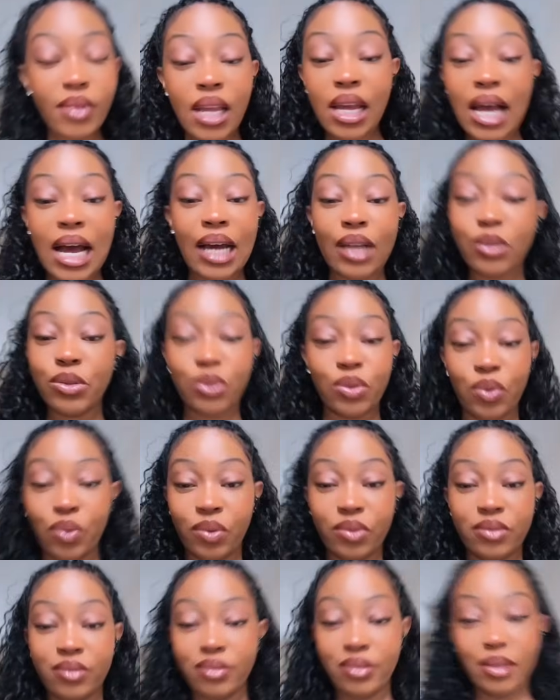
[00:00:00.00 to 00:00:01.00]
I don't know.
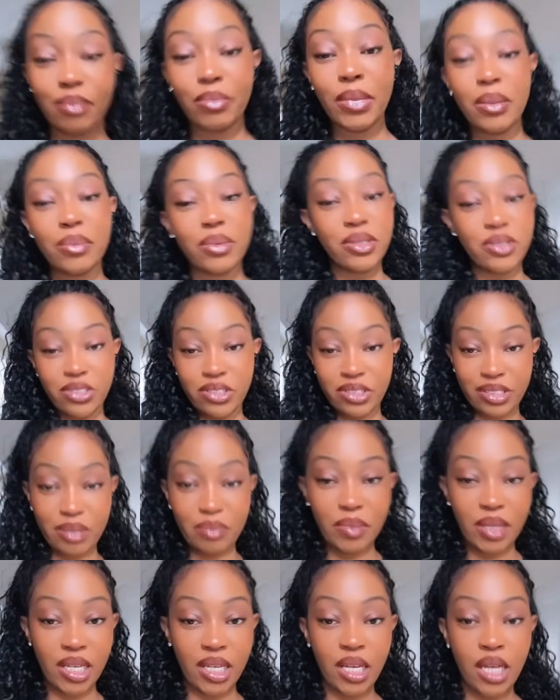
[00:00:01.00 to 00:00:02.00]
Maybe it's just
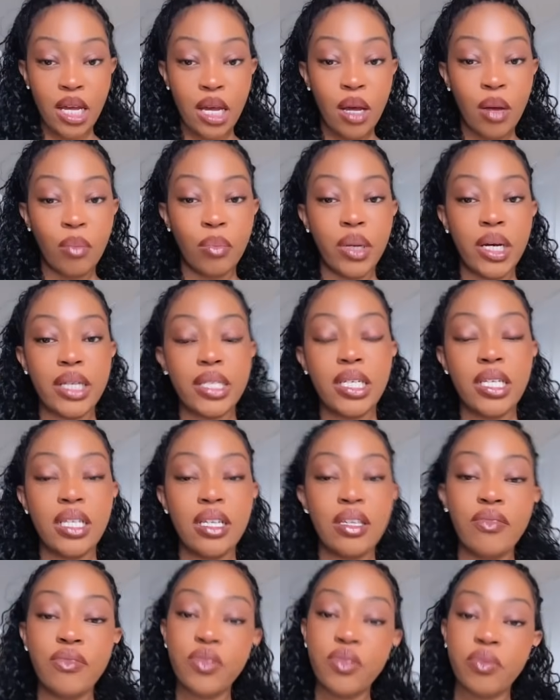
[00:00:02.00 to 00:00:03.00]
me. But
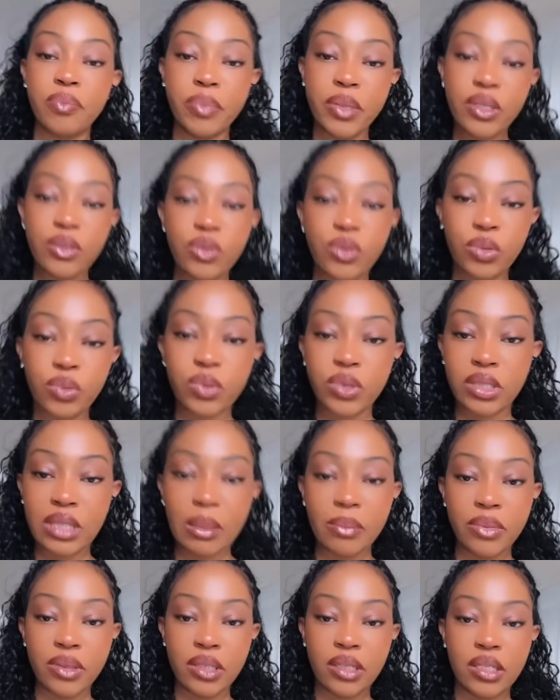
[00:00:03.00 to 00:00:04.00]
if you've been through
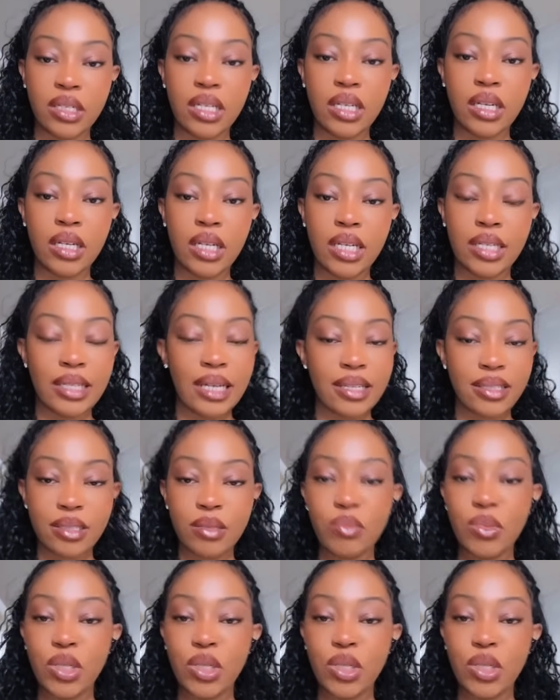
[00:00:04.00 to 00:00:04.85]
something, it doesn't